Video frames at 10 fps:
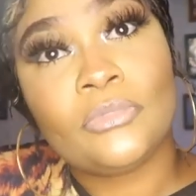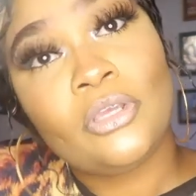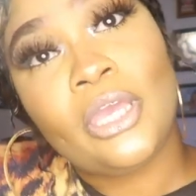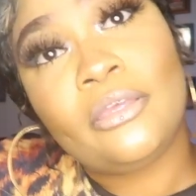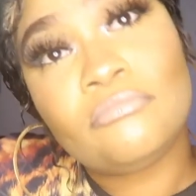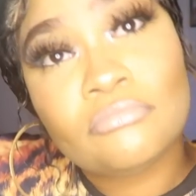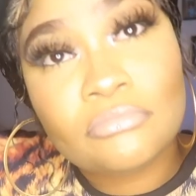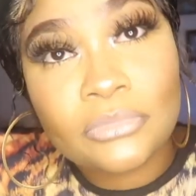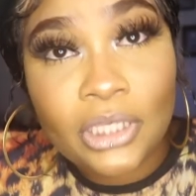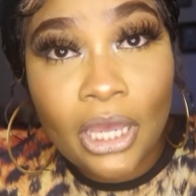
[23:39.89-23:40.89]
Okay,
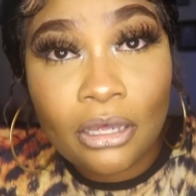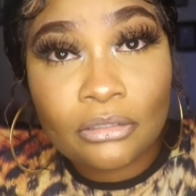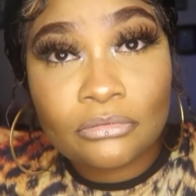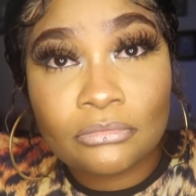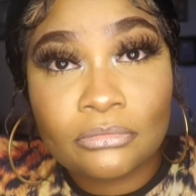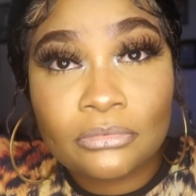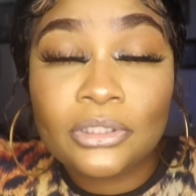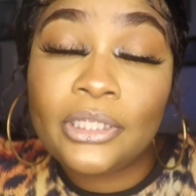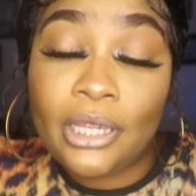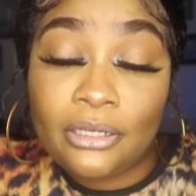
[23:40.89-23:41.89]
y'all.
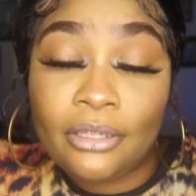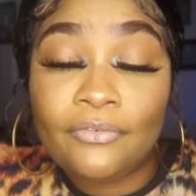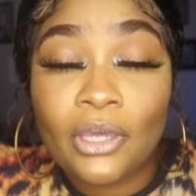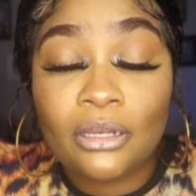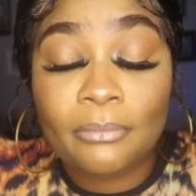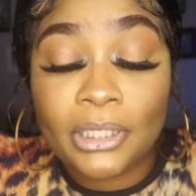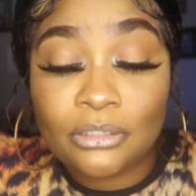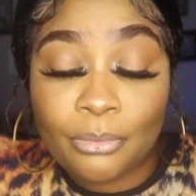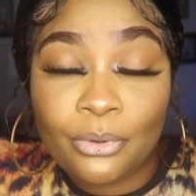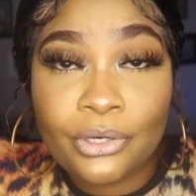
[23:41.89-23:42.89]
I love y'all and my
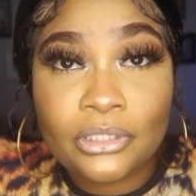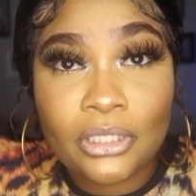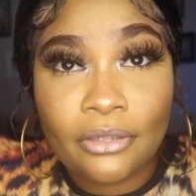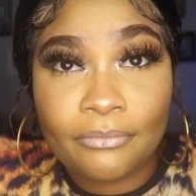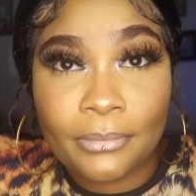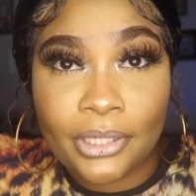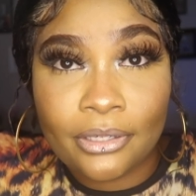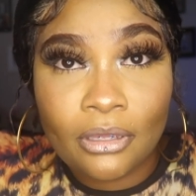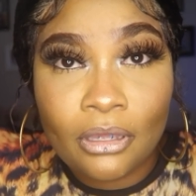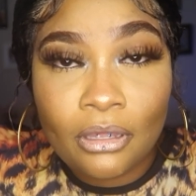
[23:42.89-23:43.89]
supporters love me.
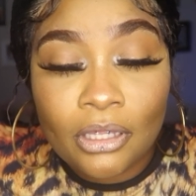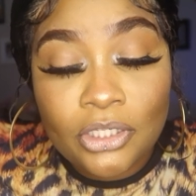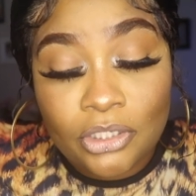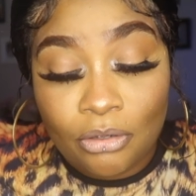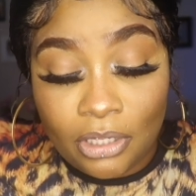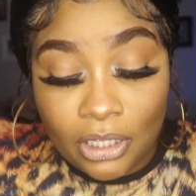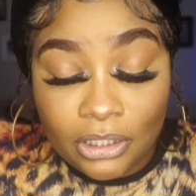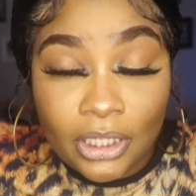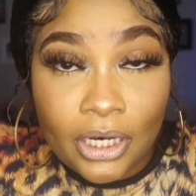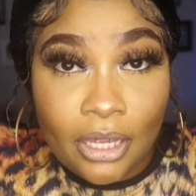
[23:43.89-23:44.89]
So
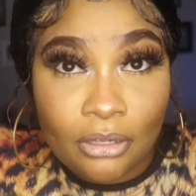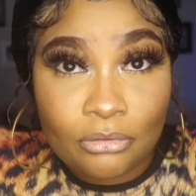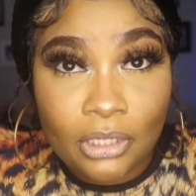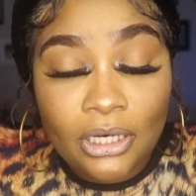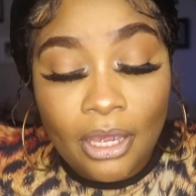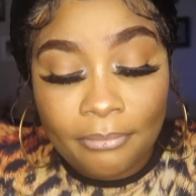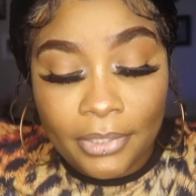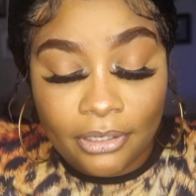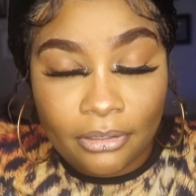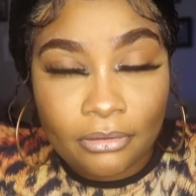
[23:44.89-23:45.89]
cut that out. And I
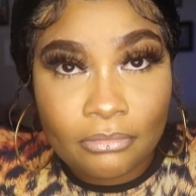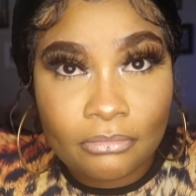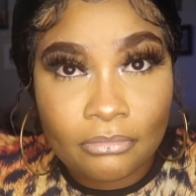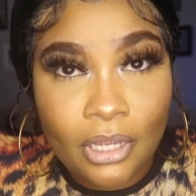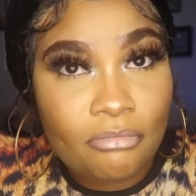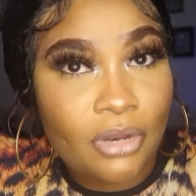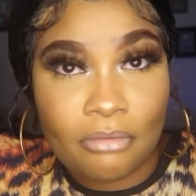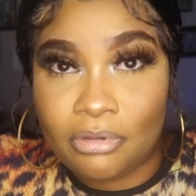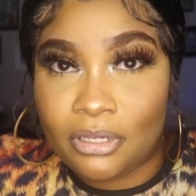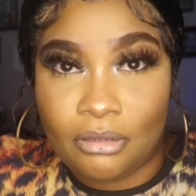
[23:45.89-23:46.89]
mean it. I'm
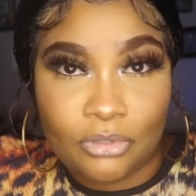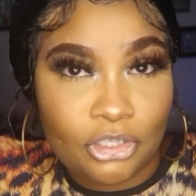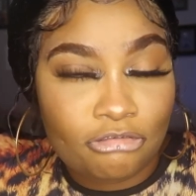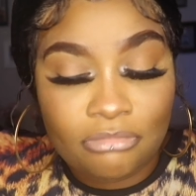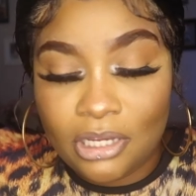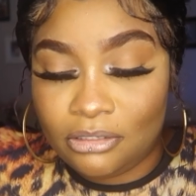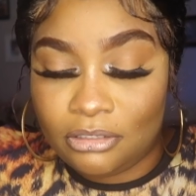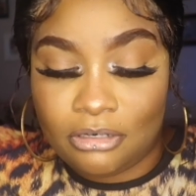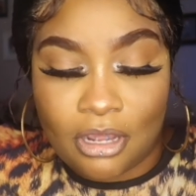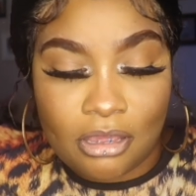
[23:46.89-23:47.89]
not playing with you. Not
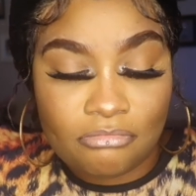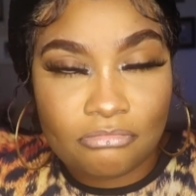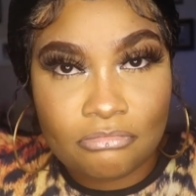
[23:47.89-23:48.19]
today.